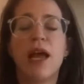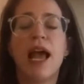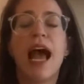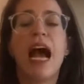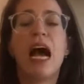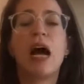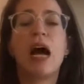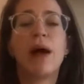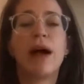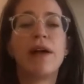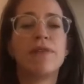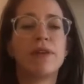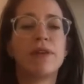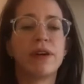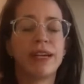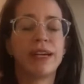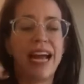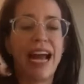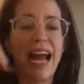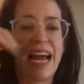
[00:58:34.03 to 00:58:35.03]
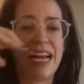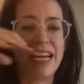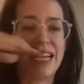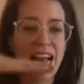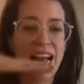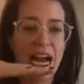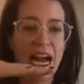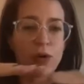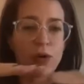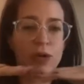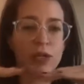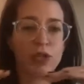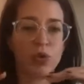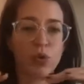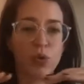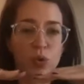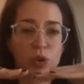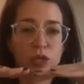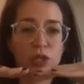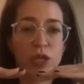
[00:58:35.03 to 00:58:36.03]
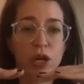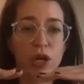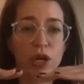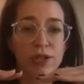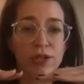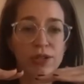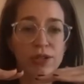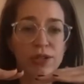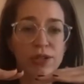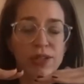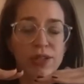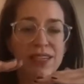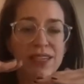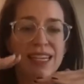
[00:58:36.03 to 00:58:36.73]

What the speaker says: However, cat-cow is horizontal,